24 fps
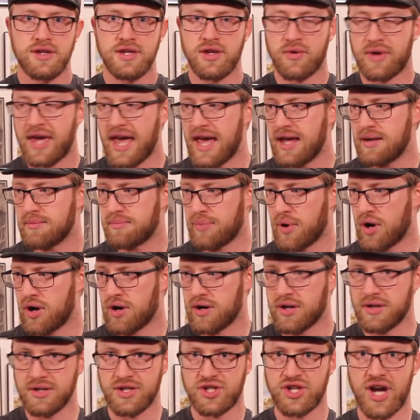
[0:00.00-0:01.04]
You can't burn
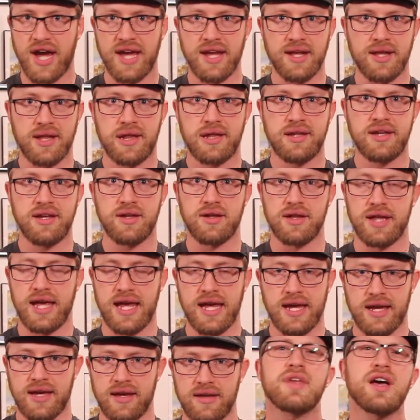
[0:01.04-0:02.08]
a giant steel
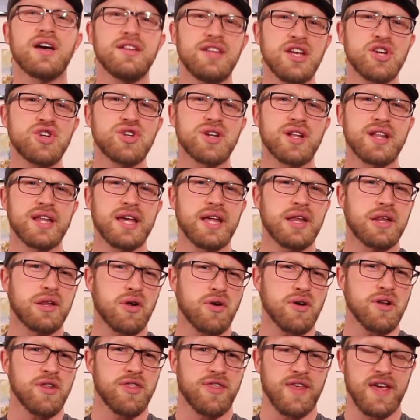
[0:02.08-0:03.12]
ingot. Additionally,
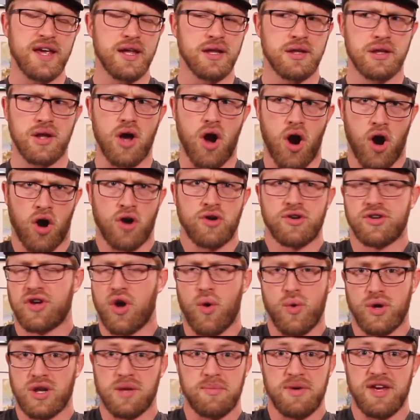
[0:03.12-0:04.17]
certain things aren't
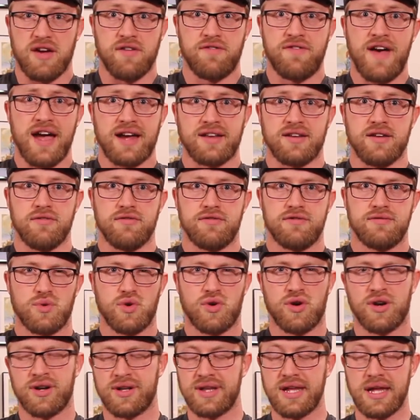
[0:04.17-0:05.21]
going to be effective,
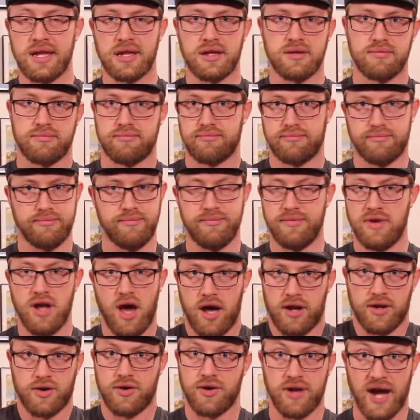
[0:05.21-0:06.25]
or at least
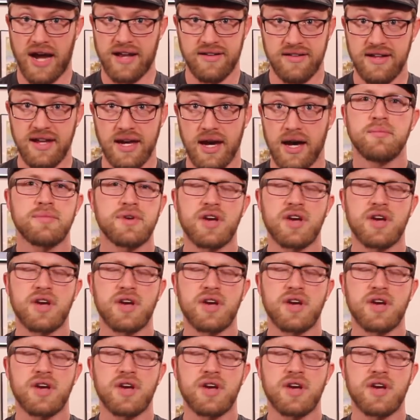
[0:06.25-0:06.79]
not a good idea.